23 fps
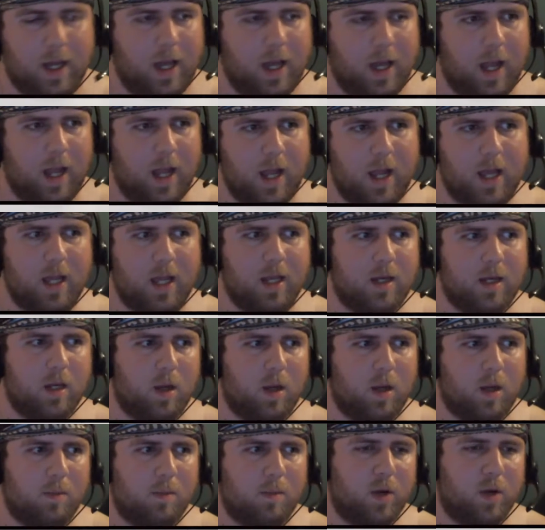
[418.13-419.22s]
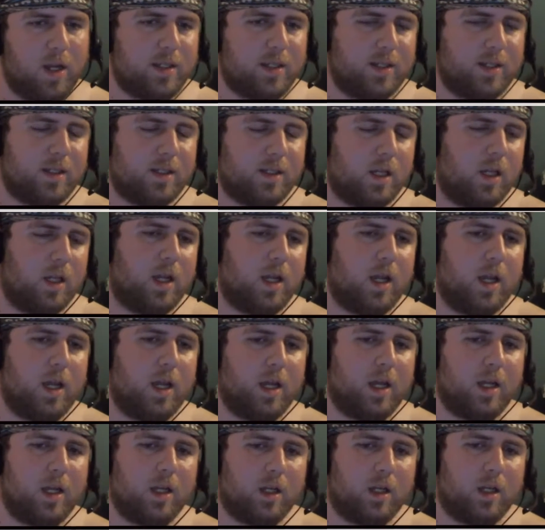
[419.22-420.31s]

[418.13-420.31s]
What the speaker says: and Brett and Sunday